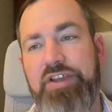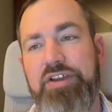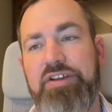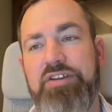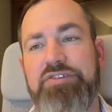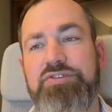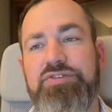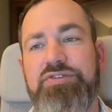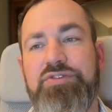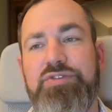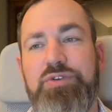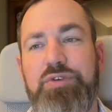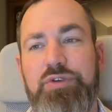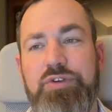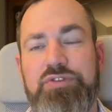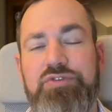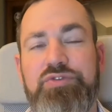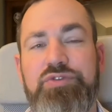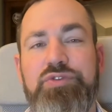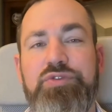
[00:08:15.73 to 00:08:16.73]
on
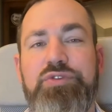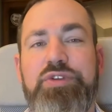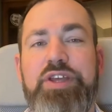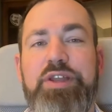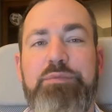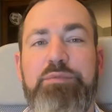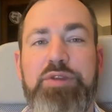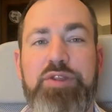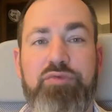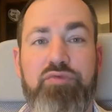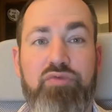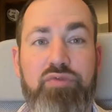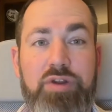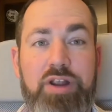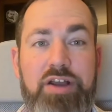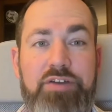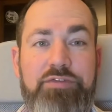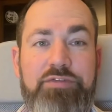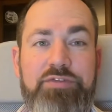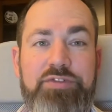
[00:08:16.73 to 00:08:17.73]
Corkscrew can be
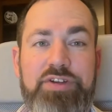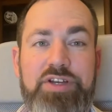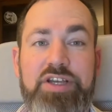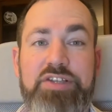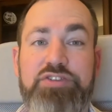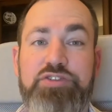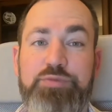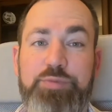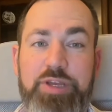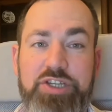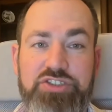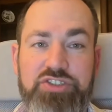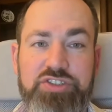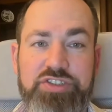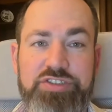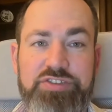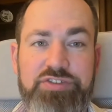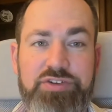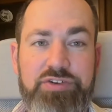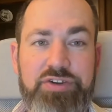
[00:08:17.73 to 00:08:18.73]
rough,
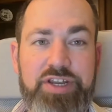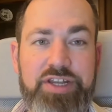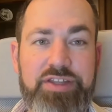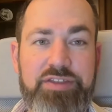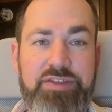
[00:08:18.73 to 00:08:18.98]
especially during